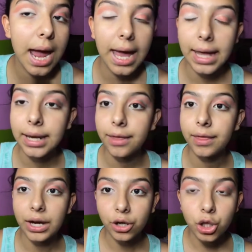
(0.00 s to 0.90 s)
And
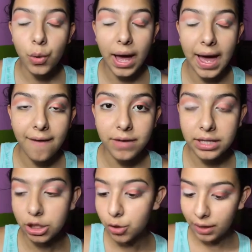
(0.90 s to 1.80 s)
there you have
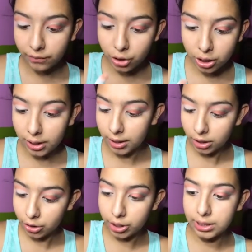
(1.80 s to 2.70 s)
it. You have your
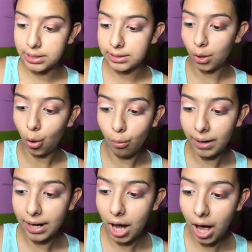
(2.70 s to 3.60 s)
cut crease. Oh
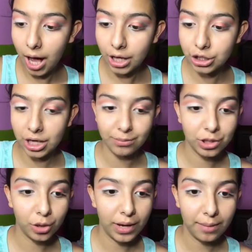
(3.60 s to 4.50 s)
my gosh, I'm
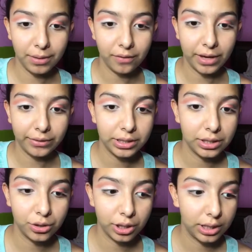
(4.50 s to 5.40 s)
so happy of how this
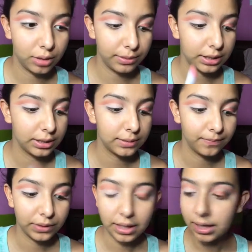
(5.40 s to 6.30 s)
is turning out because
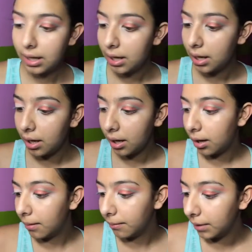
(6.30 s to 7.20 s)

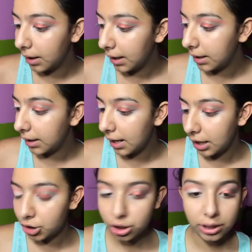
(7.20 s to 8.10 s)
I can
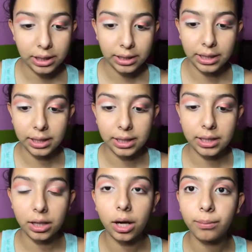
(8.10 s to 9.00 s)
actually
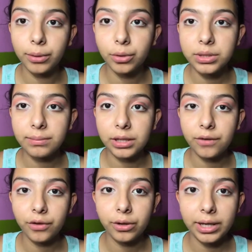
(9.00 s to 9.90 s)
like upload something
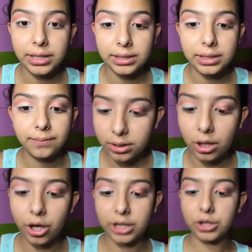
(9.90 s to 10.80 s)
for you guys.
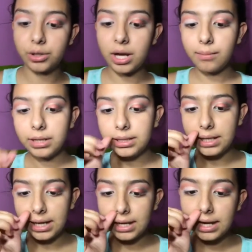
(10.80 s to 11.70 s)
Alright, so now I'm gonna
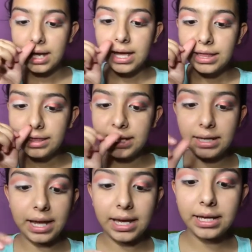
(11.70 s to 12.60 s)
take the
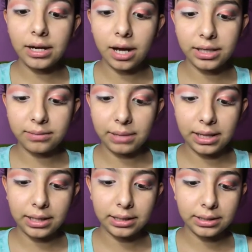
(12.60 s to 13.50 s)
Naked
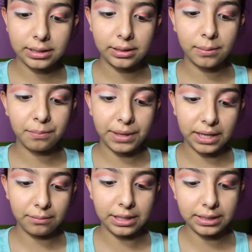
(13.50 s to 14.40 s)
Cosmetics
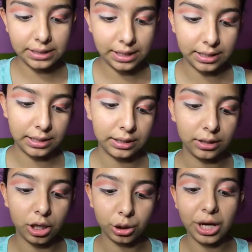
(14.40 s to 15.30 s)
pigment and in the
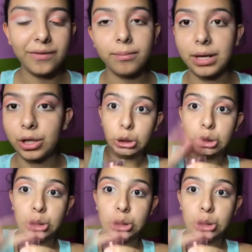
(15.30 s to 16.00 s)
color Heavy Metal.